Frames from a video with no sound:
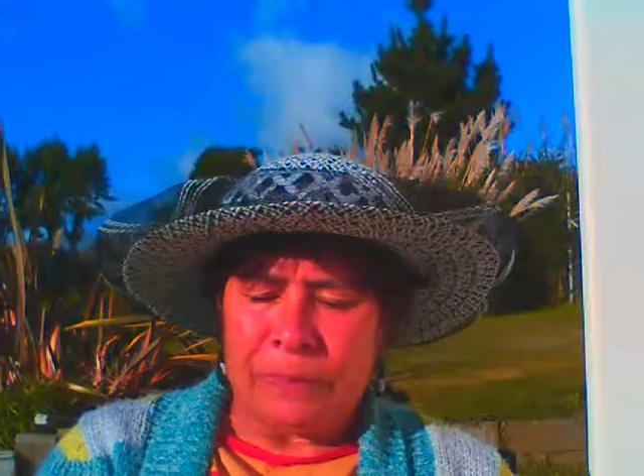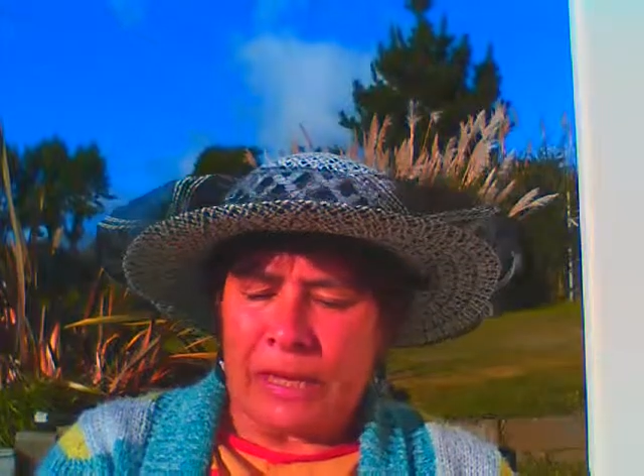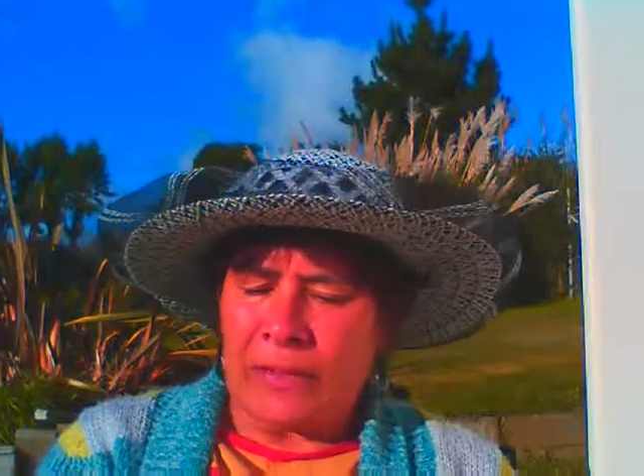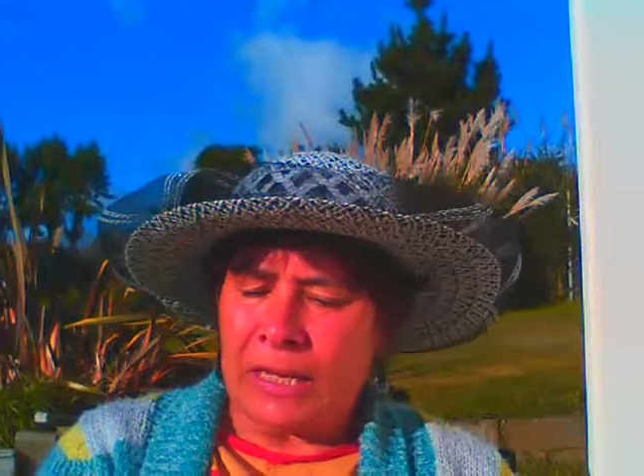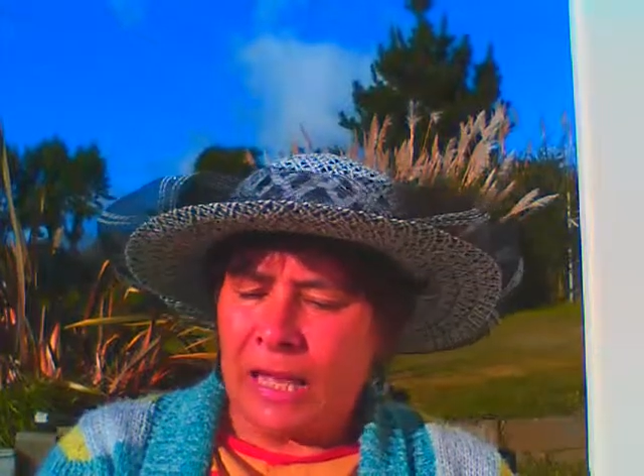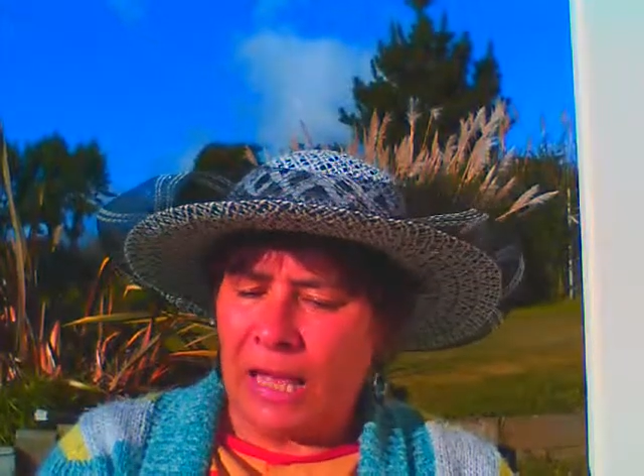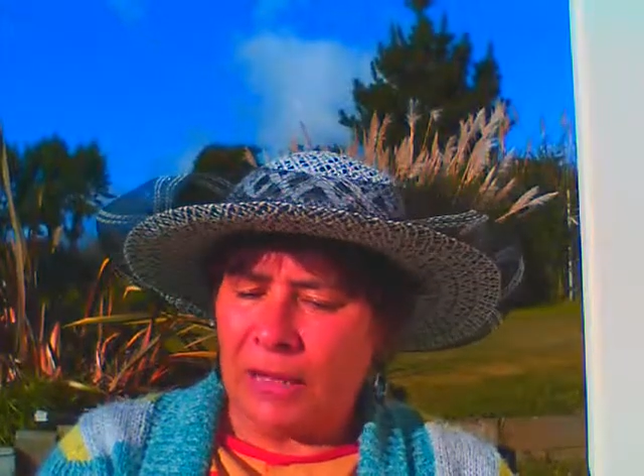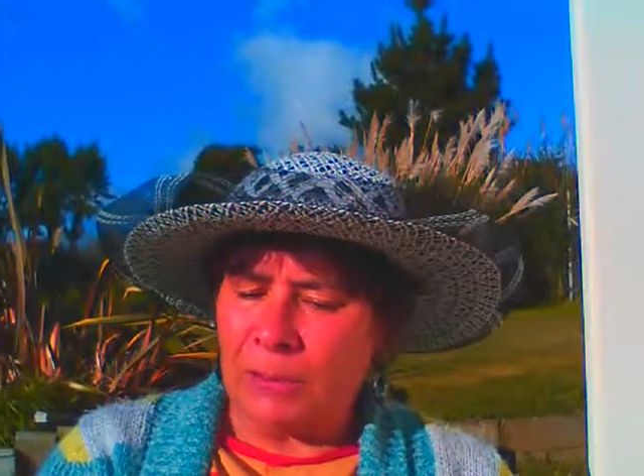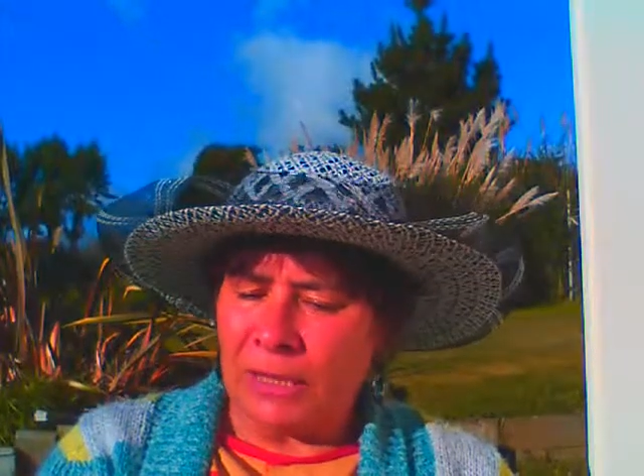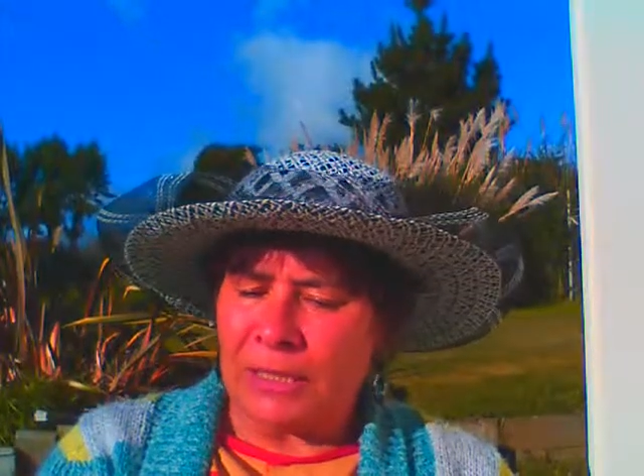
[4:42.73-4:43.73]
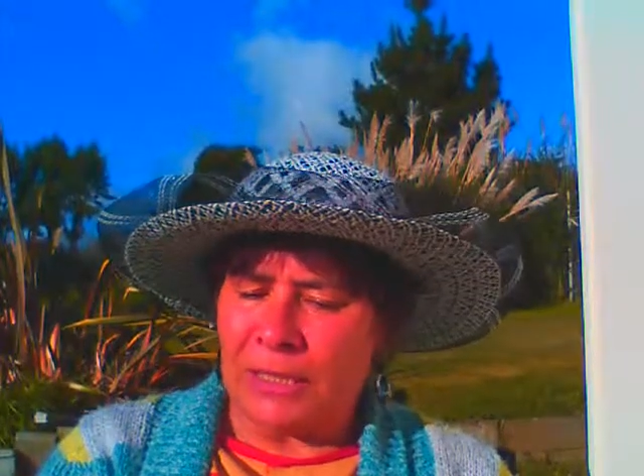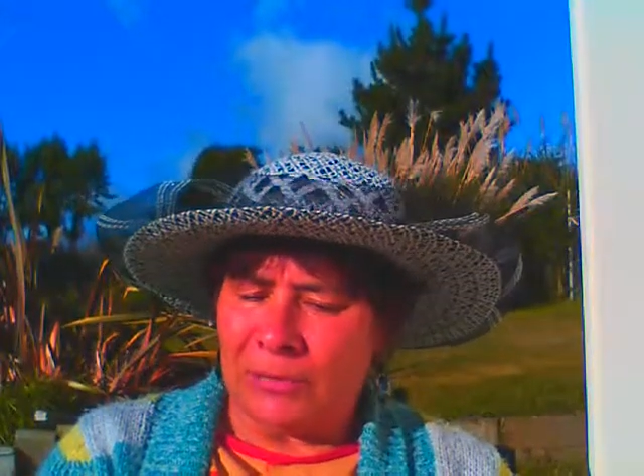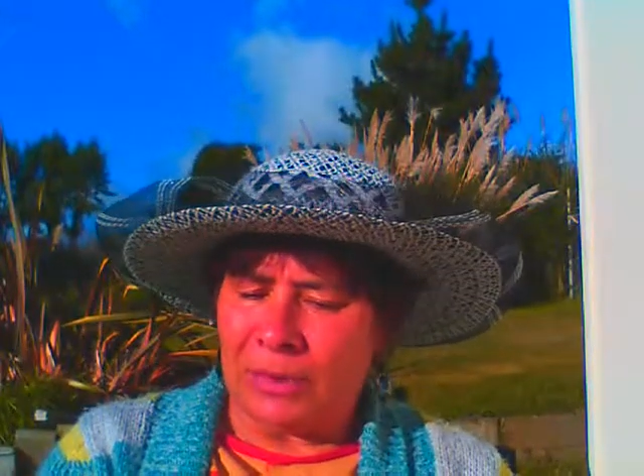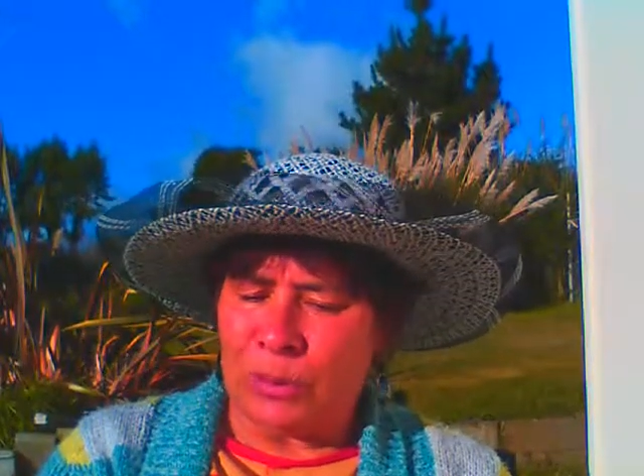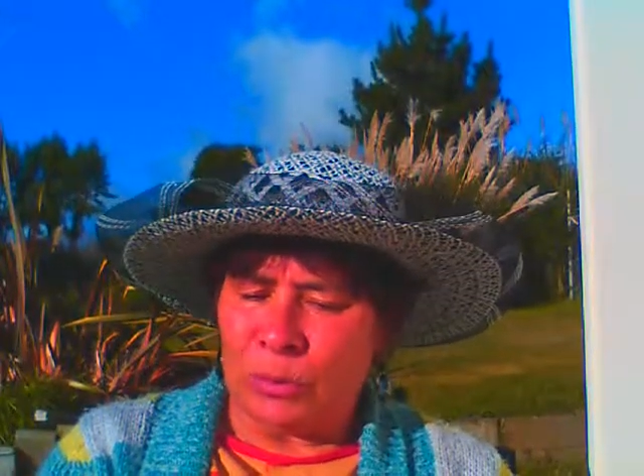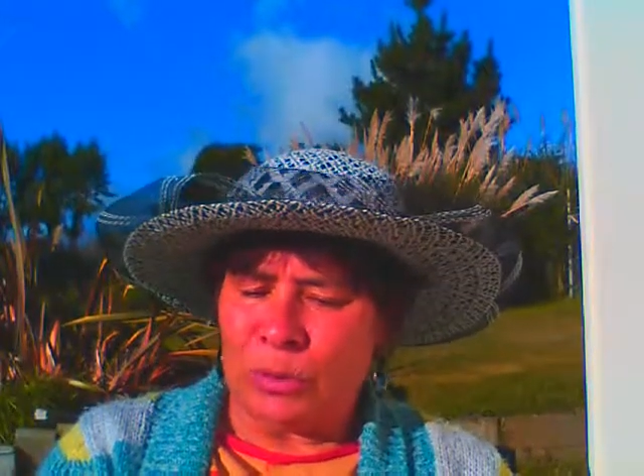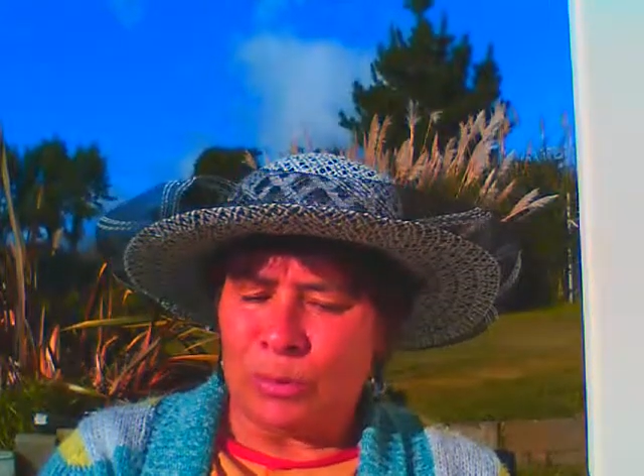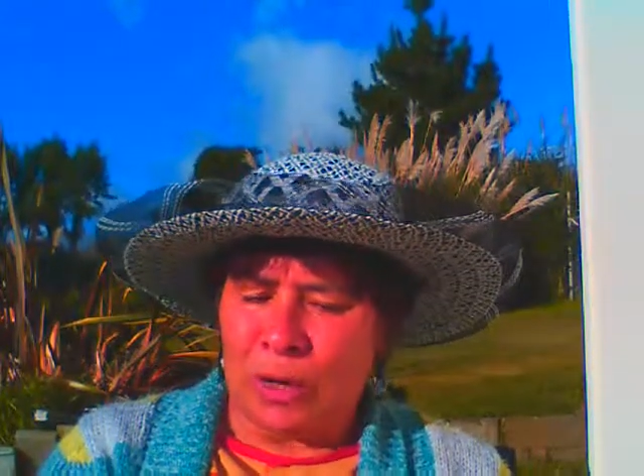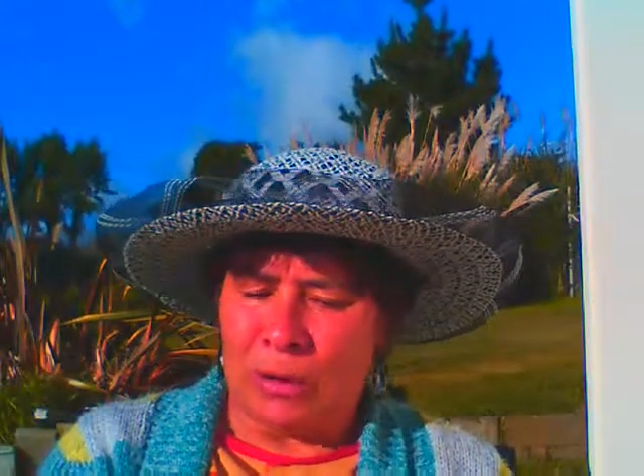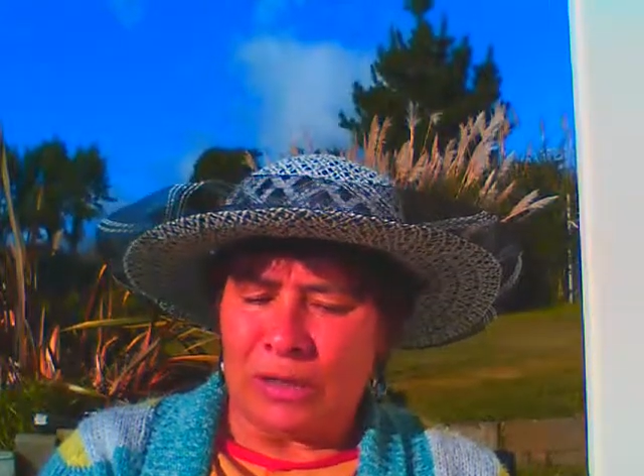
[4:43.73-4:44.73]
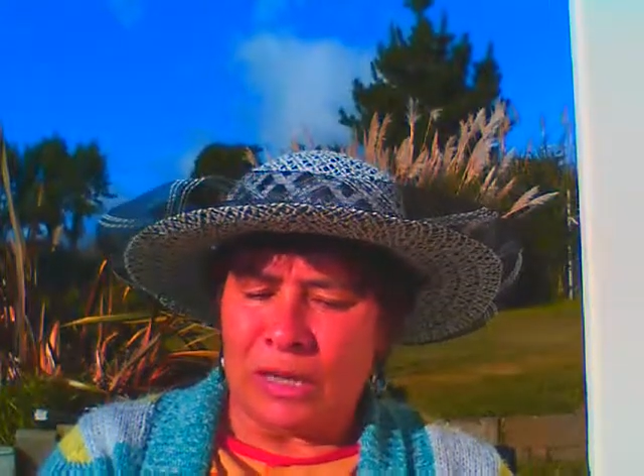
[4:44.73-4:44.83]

And they can't be delivered till tomorrow.